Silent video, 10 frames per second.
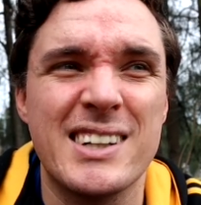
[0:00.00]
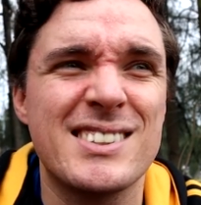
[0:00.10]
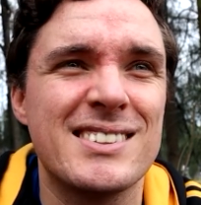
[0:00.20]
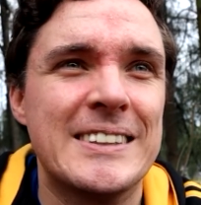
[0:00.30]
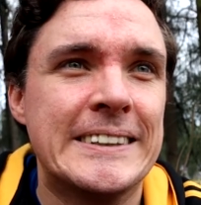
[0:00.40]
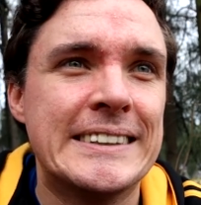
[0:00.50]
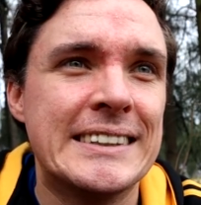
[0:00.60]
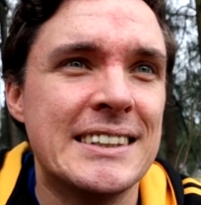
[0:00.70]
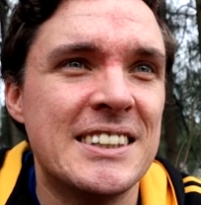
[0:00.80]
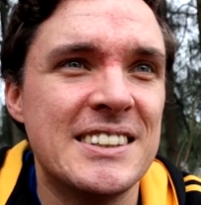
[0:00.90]
I just
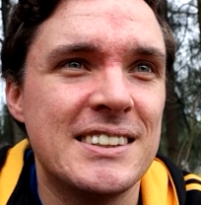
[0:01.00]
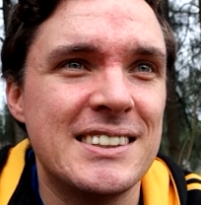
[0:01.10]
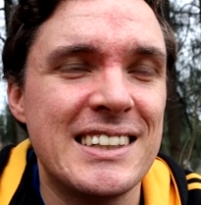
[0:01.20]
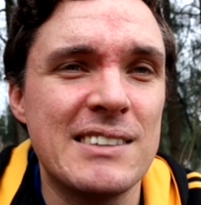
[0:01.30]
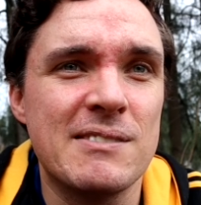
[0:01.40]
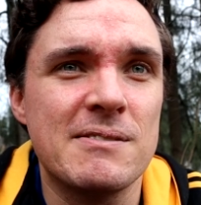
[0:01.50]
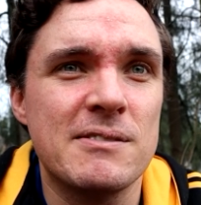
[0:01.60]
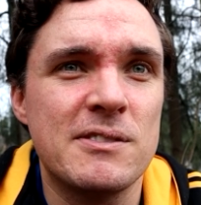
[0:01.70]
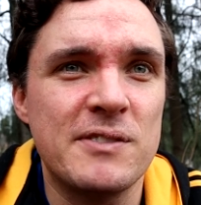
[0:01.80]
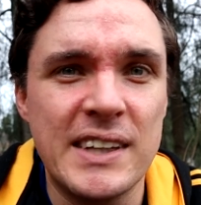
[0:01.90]
didn't
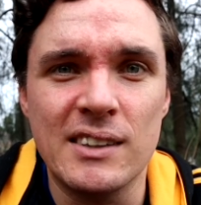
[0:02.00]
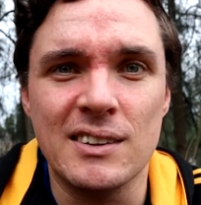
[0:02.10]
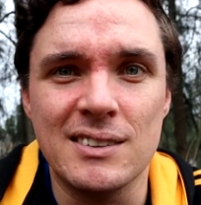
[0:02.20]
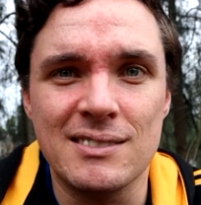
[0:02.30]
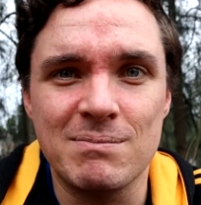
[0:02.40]
feel